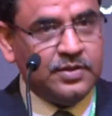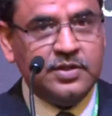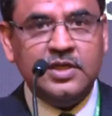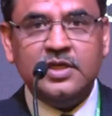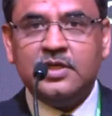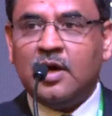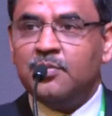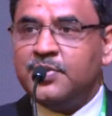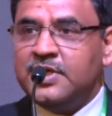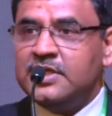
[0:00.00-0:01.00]
The
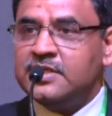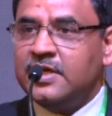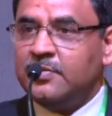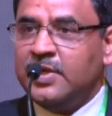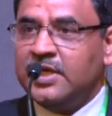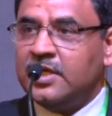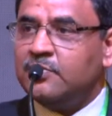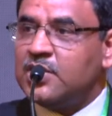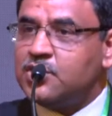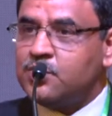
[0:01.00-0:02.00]
companies, they are making
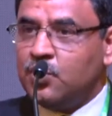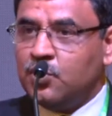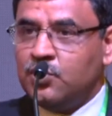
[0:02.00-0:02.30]
much more